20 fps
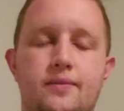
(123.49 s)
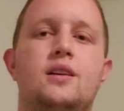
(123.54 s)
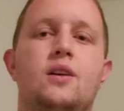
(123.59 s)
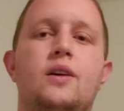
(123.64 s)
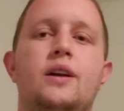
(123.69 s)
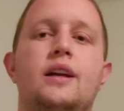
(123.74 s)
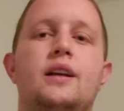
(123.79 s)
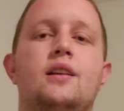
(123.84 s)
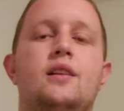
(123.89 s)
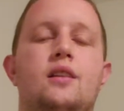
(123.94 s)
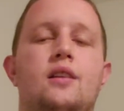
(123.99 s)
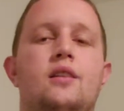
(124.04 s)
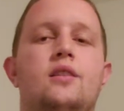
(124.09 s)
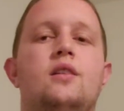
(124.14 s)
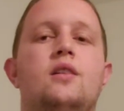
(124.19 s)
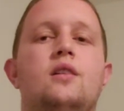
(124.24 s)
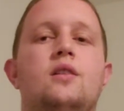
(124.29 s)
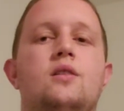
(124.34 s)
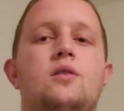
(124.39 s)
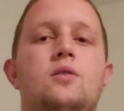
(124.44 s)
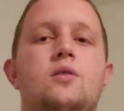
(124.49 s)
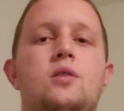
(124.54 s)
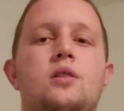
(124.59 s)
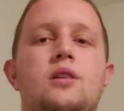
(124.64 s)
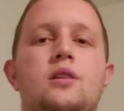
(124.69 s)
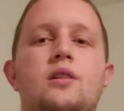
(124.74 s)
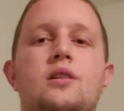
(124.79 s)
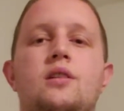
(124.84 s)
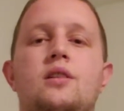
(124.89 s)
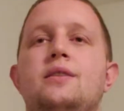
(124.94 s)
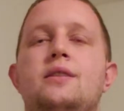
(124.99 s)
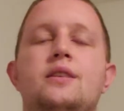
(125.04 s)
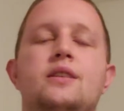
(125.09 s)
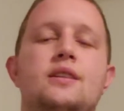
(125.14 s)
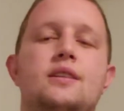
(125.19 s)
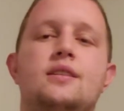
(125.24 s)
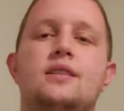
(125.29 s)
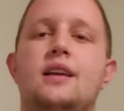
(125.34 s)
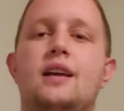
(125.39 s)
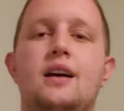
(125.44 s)
Going into the third quarter, you could
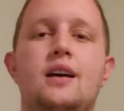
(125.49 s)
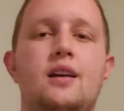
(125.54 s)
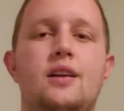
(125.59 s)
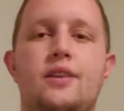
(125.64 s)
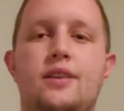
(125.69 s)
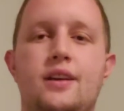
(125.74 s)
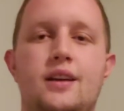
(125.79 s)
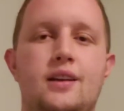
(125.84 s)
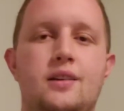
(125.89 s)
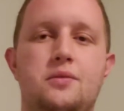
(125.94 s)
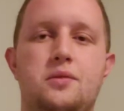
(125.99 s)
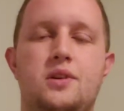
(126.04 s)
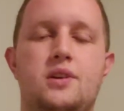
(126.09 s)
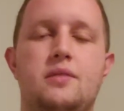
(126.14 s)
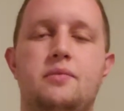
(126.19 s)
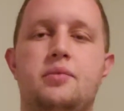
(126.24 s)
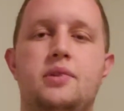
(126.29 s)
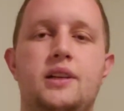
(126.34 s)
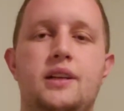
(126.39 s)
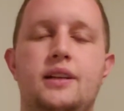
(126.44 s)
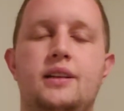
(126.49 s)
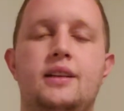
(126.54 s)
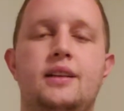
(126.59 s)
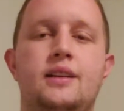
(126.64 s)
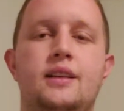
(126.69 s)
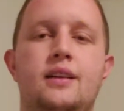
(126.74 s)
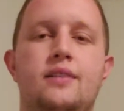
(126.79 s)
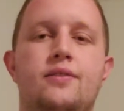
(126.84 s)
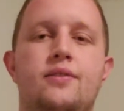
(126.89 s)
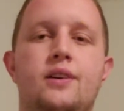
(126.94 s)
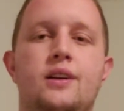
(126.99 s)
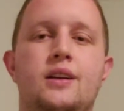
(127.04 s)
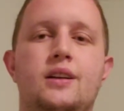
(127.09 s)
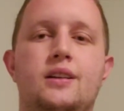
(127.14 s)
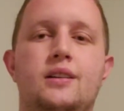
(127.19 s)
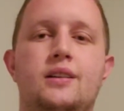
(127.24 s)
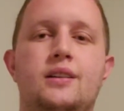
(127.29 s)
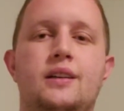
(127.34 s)
just tell things were completely different,